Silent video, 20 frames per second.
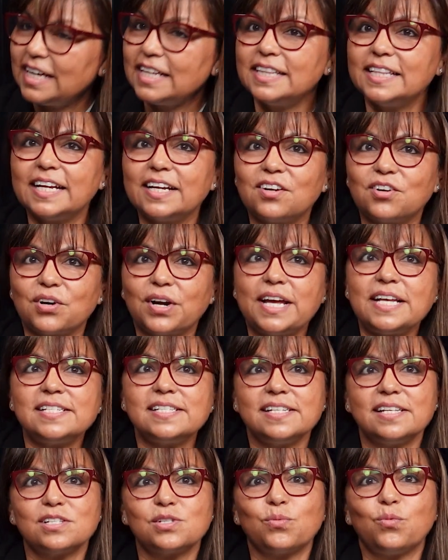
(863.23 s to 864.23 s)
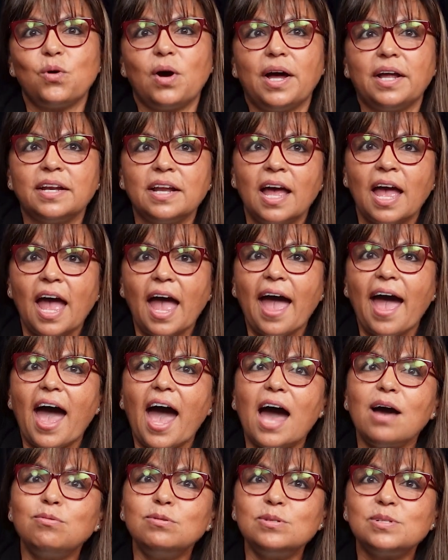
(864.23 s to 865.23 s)
The craziest one.
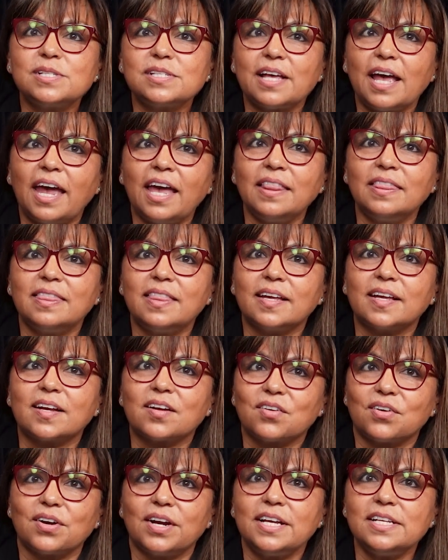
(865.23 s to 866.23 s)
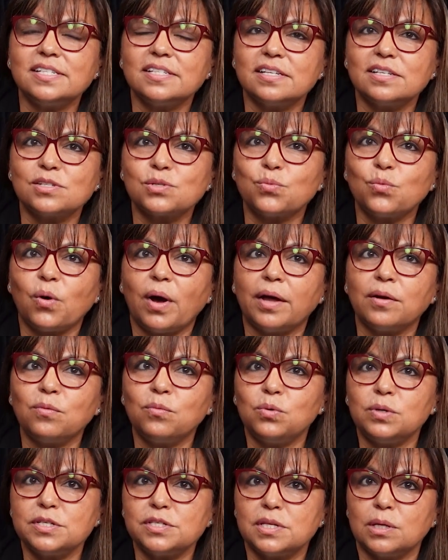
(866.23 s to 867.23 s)
I would say the craziest one
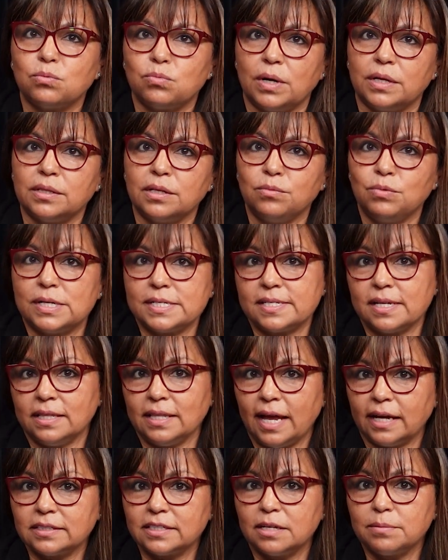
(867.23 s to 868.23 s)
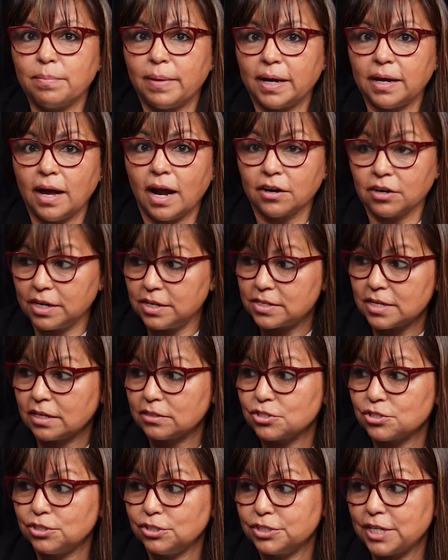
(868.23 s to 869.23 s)
was the one that was elected by
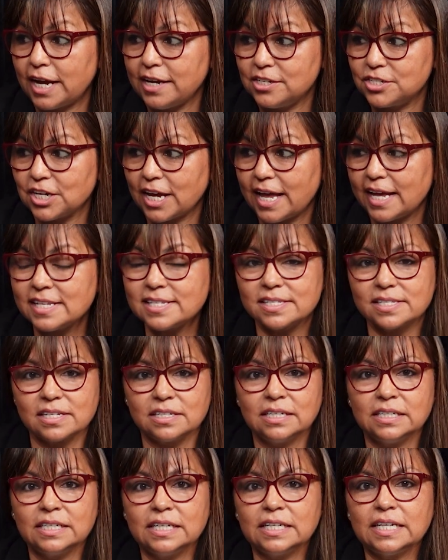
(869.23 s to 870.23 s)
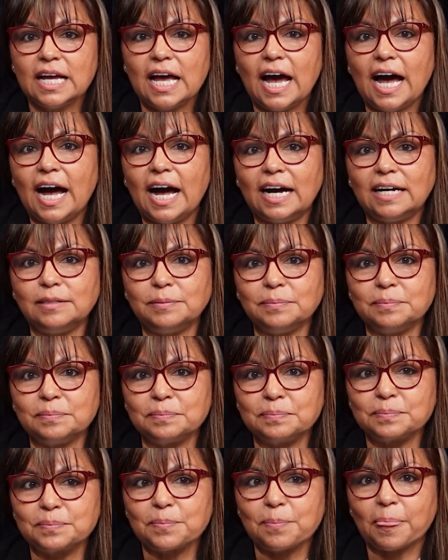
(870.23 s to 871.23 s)
Architectural Digest.
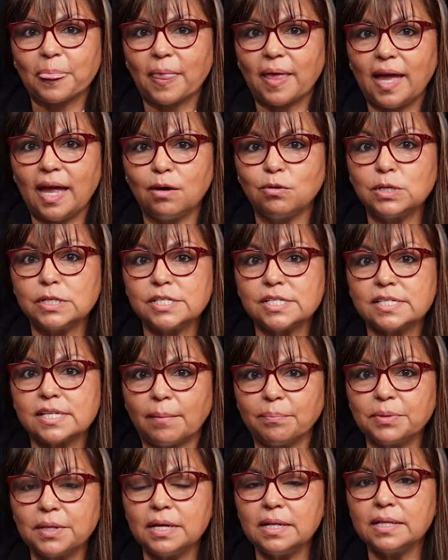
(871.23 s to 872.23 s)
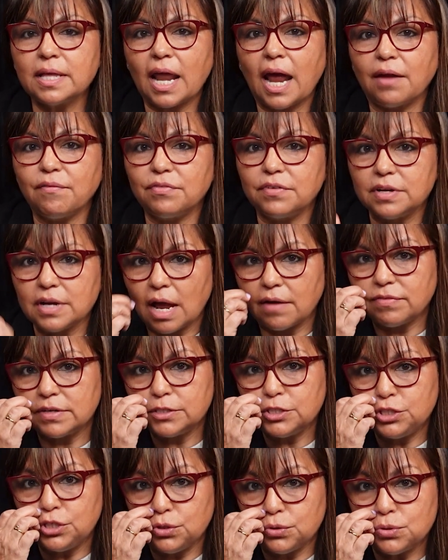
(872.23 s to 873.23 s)
It was something that I've never
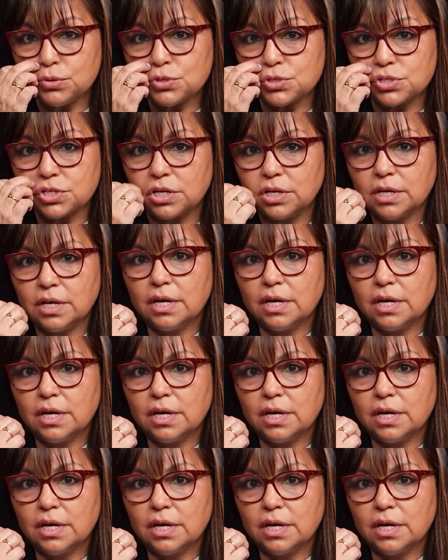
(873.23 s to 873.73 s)
used.